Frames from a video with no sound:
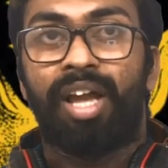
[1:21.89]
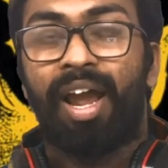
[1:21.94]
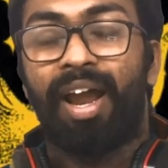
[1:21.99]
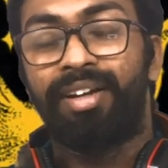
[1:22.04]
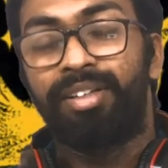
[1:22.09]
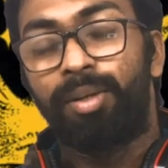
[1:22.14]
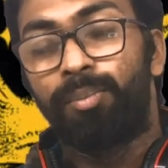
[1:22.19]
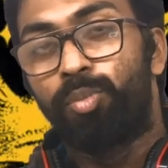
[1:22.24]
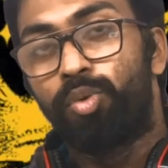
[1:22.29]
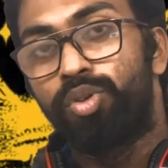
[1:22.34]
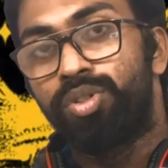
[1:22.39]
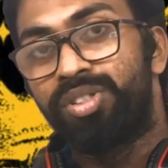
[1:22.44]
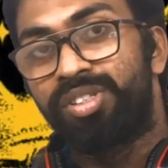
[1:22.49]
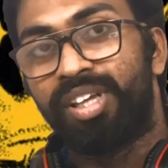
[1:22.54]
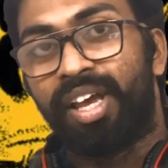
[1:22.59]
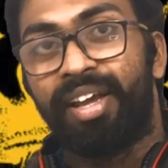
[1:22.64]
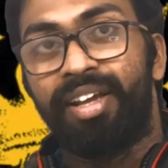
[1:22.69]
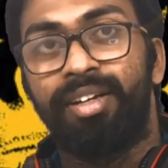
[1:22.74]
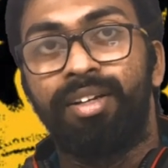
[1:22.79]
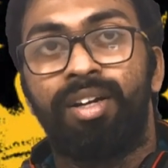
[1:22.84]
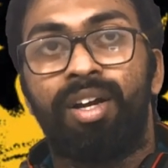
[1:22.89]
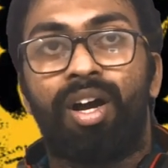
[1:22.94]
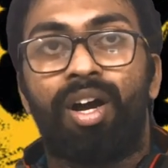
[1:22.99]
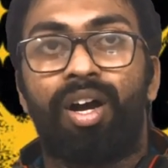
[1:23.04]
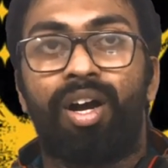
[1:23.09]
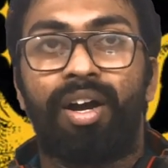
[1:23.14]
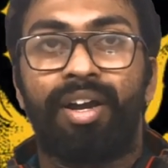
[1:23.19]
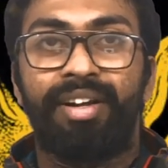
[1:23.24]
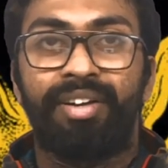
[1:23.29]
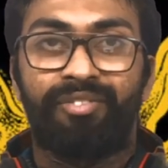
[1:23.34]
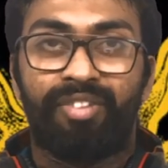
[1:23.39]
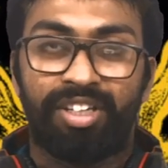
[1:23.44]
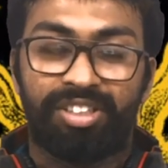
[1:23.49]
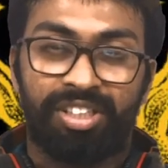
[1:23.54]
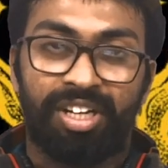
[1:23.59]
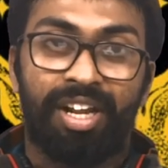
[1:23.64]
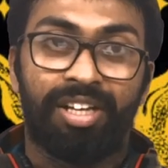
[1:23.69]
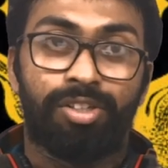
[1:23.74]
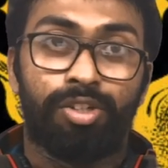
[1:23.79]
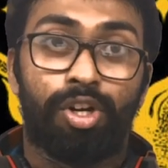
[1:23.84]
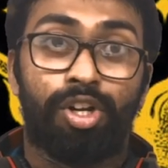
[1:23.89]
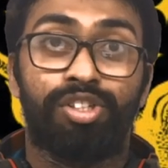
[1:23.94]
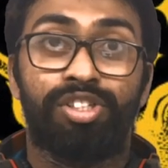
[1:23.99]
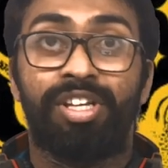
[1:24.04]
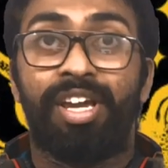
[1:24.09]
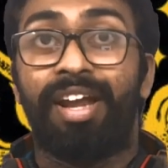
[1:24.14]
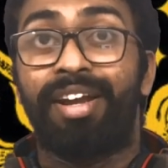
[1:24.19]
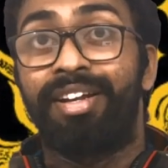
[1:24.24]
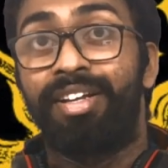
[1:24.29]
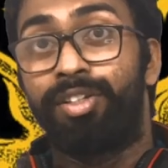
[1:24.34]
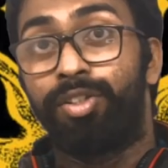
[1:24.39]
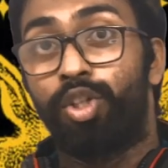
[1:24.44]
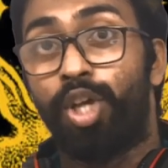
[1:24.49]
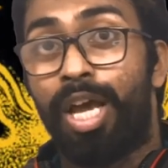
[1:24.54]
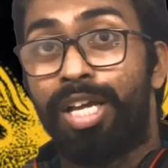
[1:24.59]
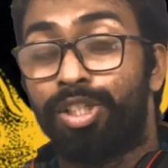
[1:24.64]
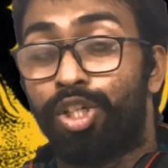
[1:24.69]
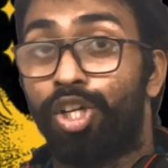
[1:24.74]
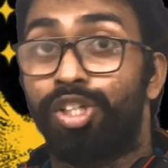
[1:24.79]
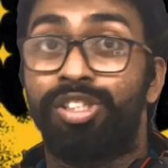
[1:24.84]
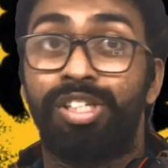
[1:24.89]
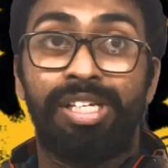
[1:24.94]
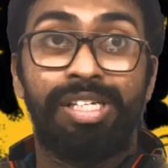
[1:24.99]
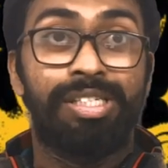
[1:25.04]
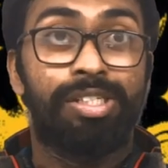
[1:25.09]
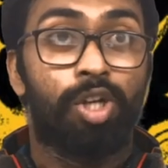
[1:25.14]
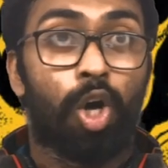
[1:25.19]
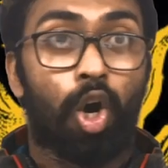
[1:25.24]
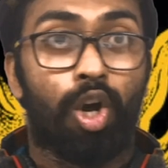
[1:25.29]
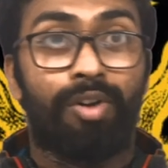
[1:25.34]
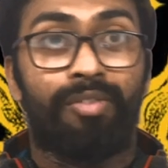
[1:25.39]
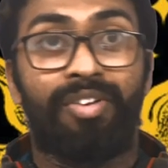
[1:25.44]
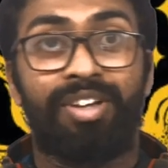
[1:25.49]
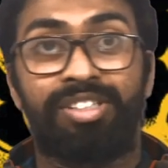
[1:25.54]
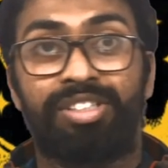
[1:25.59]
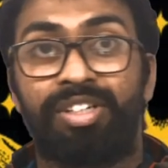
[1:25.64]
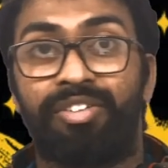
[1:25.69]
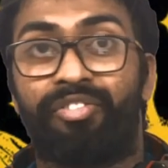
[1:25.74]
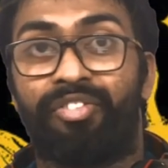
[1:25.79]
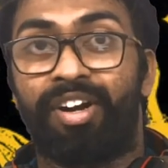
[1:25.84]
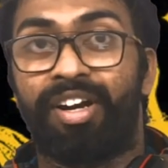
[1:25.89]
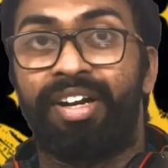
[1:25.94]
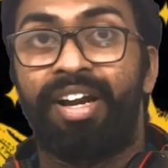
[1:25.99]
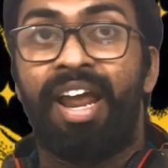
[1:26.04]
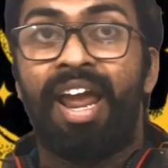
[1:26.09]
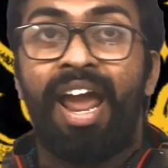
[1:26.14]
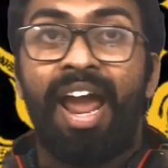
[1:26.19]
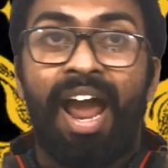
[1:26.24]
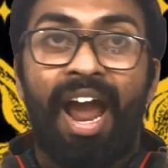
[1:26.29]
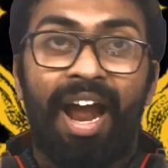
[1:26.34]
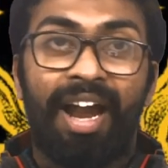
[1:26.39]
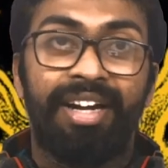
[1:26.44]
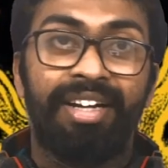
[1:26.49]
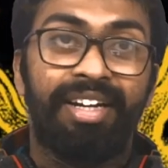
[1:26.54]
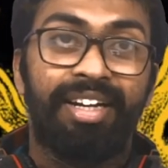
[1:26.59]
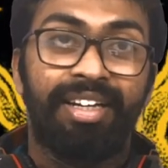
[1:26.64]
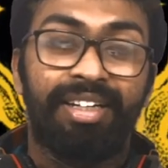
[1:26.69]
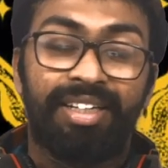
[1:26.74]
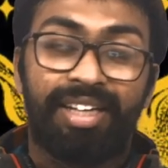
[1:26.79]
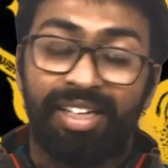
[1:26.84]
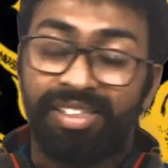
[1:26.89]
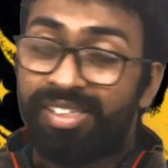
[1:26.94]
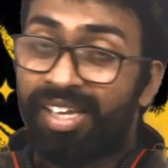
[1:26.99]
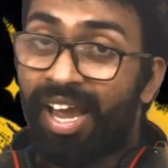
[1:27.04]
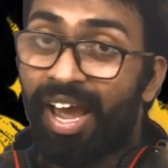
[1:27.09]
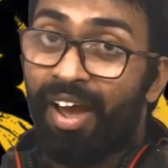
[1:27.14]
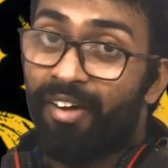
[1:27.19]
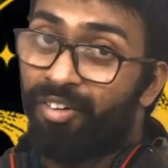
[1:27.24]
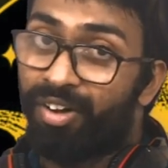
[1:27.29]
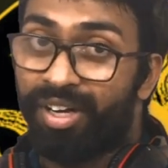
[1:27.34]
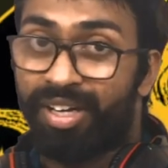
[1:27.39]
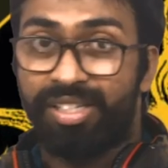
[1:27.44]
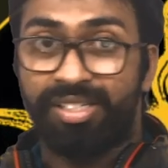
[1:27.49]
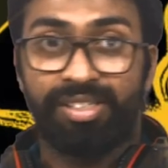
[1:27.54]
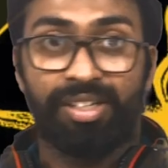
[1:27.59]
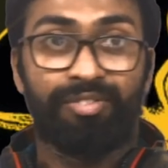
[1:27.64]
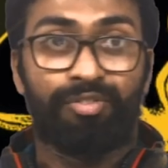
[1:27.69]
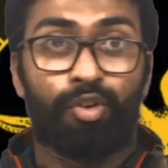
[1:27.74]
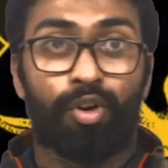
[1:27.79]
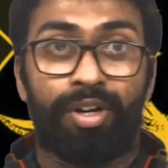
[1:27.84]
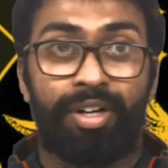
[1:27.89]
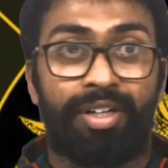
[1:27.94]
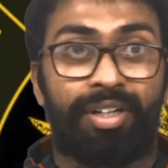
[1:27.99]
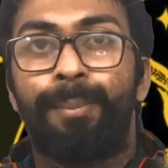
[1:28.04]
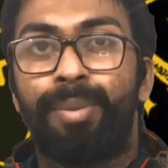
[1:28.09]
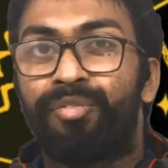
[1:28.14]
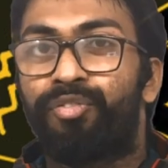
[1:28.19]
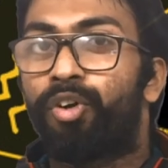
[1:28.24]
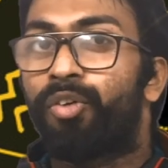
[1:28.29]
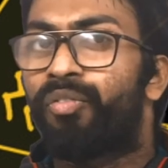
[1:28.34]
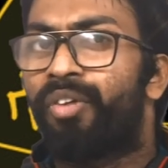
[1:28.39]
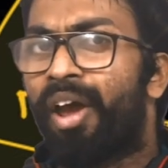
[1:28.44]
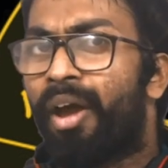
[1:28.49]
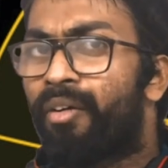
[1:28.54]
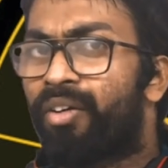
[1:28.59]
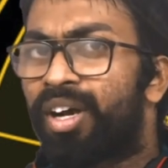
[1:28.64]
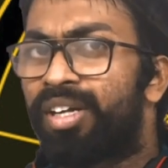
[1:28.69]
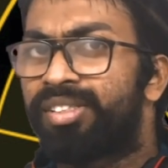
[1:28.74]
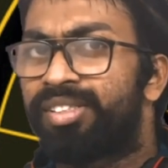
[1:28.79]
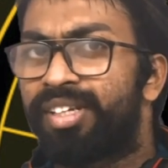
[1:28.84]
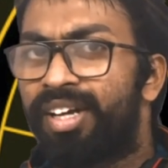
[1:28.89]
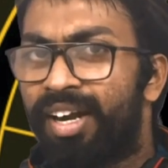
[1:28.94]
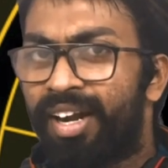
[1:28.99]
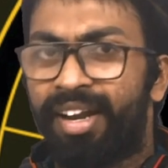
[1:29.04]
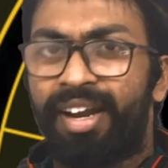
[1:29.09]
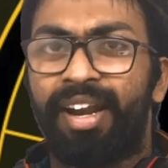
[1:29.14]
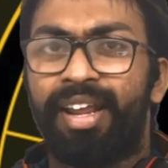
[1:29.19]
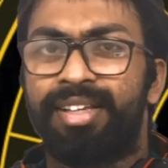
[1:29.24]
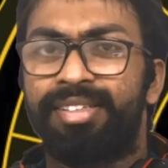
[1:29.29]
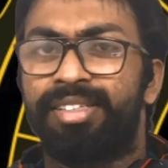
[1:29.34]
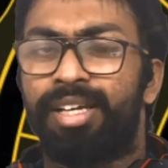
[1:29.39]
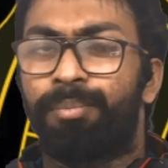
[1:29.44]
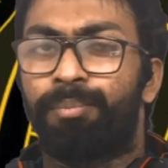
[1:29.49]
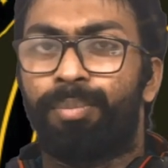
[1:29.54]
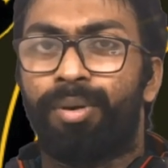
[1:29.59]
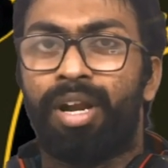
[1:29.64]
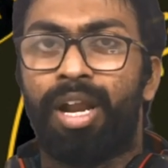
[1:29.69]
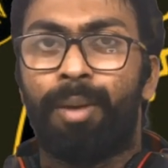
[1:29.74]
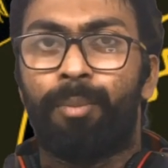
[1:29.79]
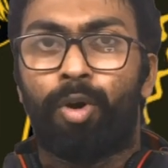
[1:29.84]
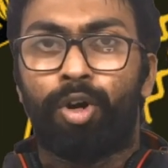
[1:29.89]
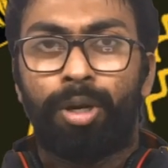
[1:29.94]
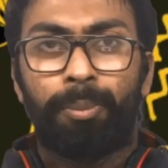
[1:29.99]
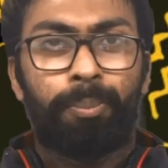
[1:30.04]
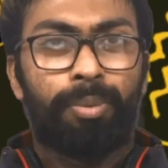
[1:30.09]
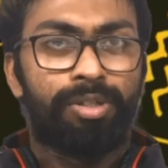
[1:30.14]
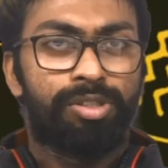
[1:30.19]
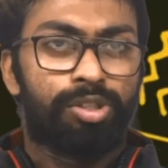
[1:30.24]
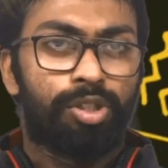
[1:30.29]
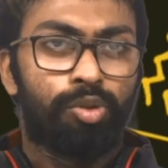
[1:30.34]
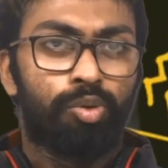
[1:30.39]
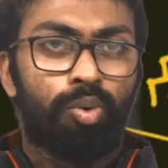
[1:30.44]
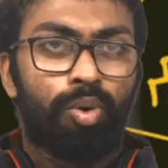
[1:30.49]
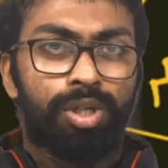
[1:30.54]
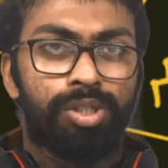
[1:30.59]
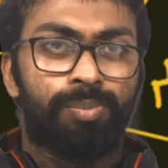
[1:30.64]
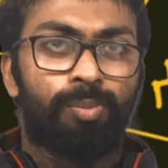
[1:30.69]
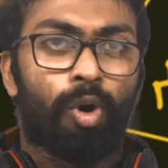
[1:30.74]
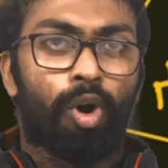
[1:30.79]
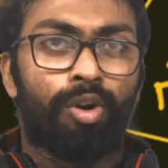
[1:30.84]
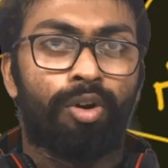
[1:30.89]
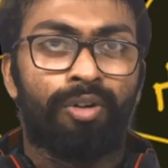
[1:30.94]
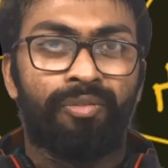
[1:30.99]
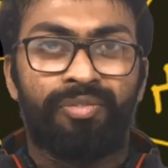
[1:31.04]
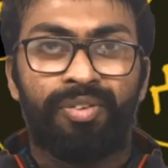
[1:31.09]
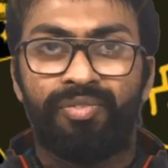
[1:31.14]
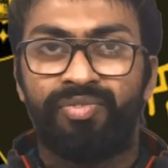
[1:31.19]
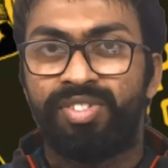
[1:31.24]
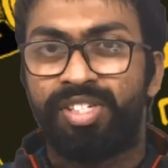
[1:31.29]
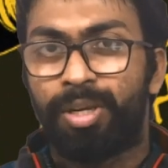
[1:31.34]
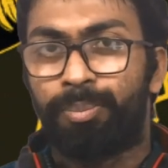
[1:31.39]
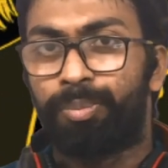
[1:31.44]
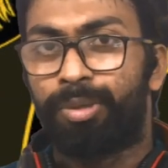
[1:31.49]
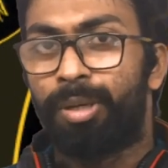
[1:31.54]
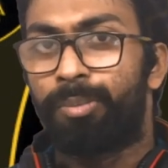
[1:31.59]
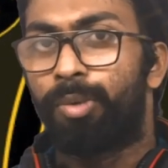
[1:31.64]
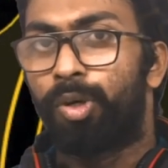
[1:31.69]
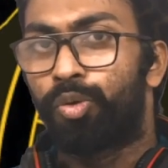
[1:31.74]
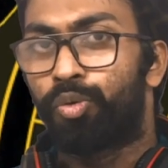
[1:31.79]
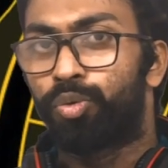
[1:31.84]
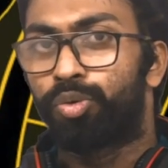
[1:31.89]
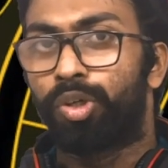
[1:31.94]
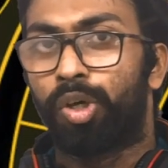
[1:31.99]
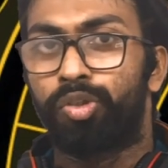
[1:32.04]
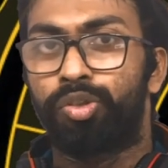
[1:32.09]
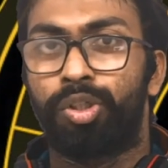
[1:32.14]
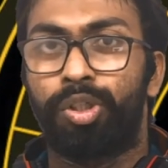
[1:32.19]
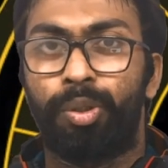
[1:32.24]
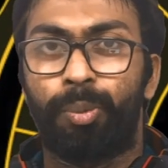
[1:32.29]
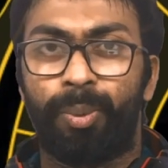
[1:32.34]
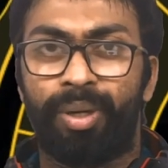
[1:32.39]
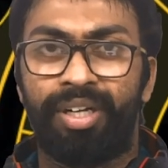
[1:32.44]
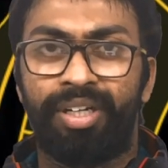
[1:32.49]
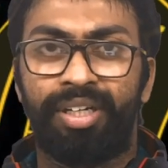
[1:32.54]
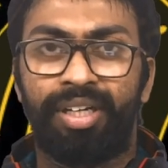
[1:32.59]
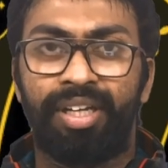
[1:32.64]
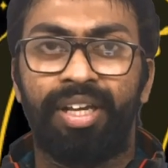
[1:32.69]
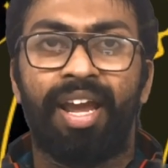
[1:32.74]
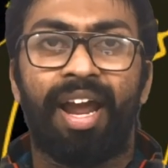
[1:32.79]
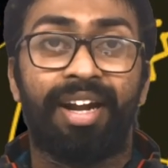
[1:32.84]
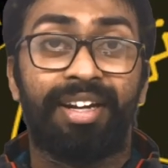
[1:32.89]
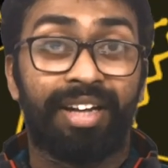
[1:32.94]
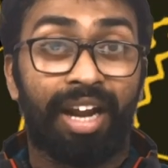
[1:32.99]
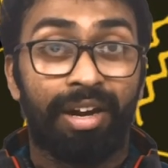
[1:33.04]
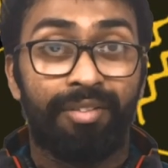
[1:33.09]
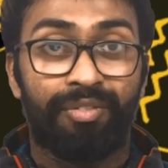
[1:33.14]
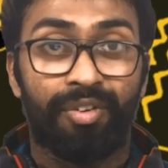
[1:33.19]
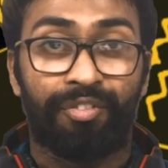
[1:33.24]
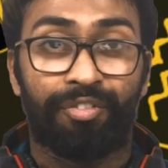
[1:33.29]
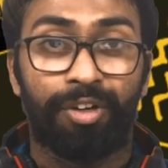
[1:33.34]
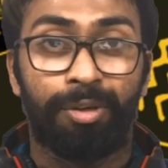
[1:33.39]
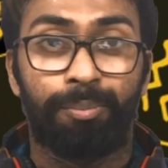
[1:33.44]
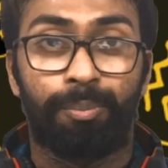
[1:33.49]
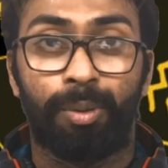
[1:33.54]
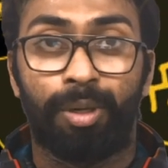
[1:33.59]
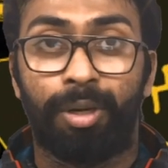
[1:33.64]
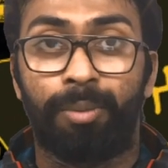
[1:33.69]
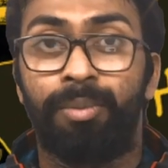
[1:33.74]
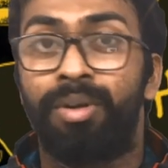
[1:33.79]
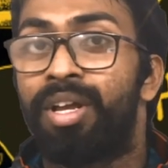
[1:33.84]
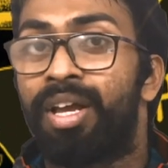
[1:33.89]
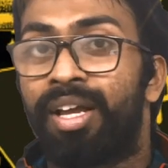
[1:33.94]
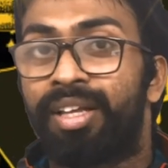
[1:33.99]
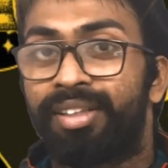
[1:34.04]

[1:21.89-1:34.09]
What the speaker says: And the moon sign in Western astrology and Hindu astrology is always different, and it does have a reason for it. Before, we have considered an example about a person who was born on 5th September 2020 at 9:15 pm.